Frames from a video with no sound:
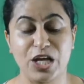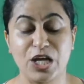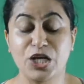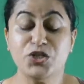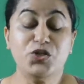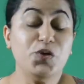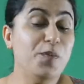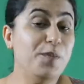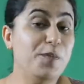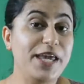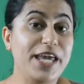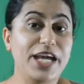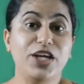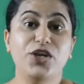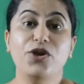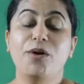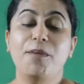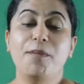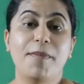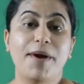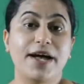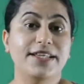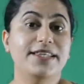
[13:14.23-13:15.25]
To make your
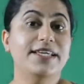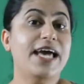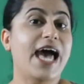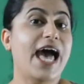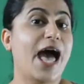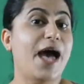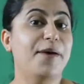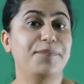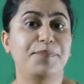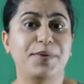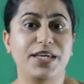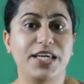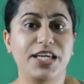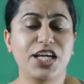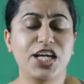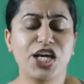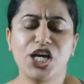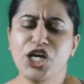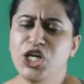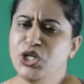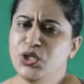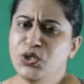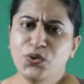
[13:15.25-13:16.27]
mother happy,
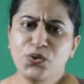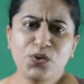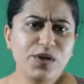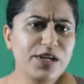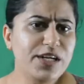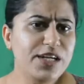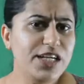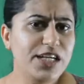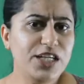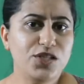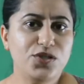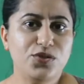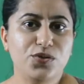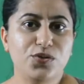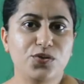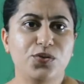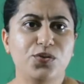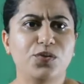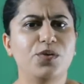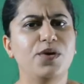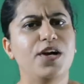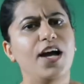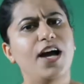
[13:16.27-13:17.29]
you don't need to
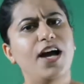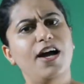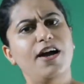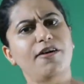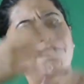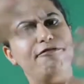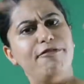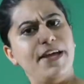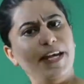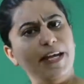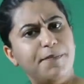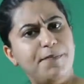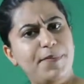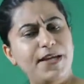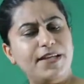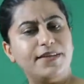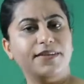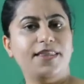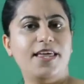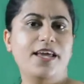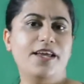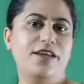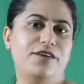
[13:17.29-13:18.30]
do a very
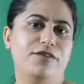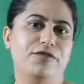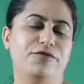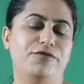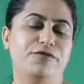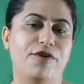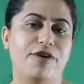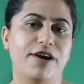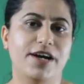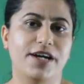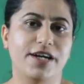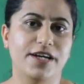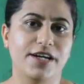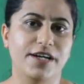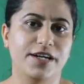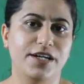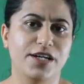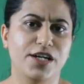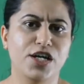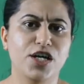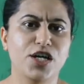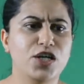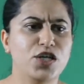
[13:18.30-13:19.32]
big thing for her,
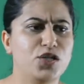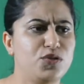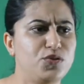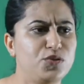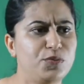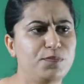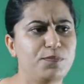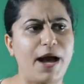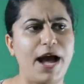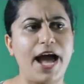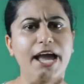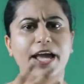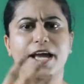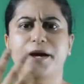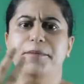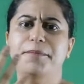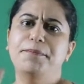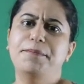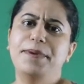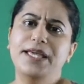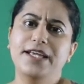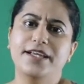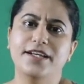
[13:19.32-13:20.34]
to buy
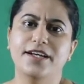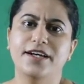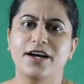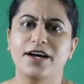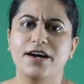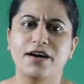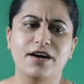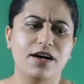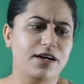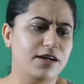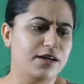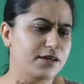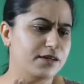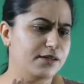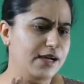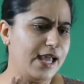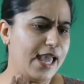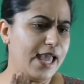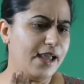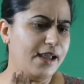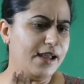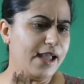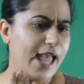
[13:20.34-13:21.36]
a big
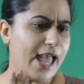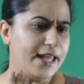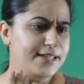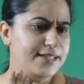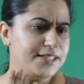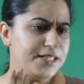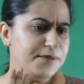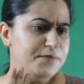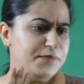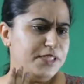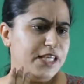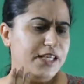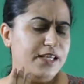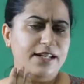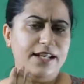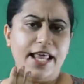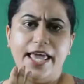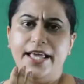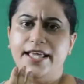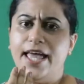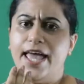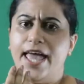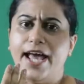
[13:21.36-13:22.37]
and something
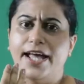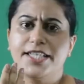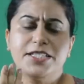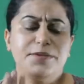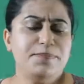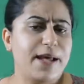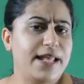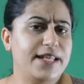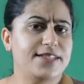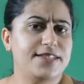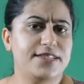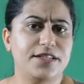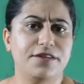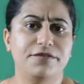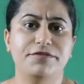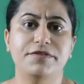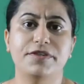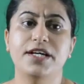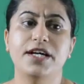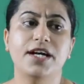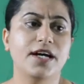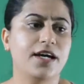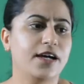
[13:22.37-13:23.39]
like
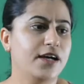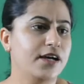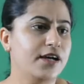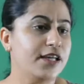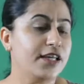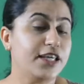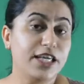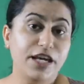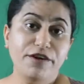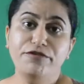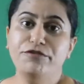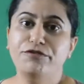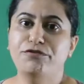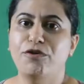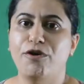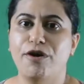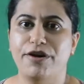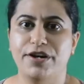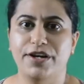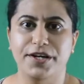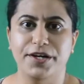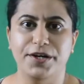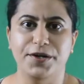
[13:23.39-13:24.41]
expensive gift for
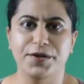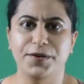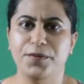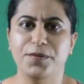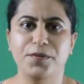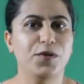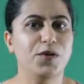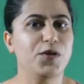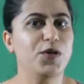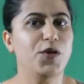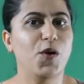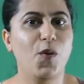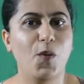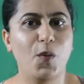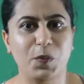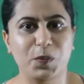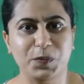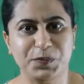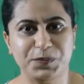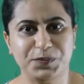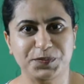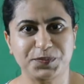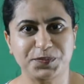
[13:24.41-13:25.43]
her.
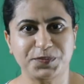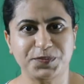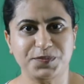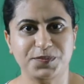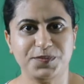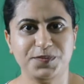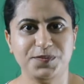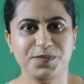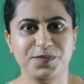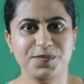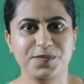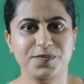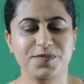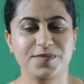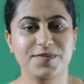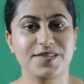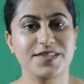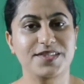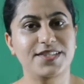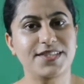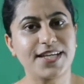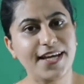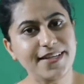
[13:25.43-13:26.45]
No,
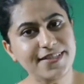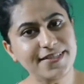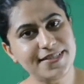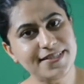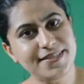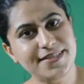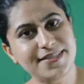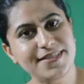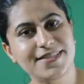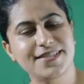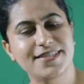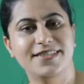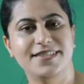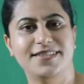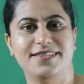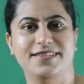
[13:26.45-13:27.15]
just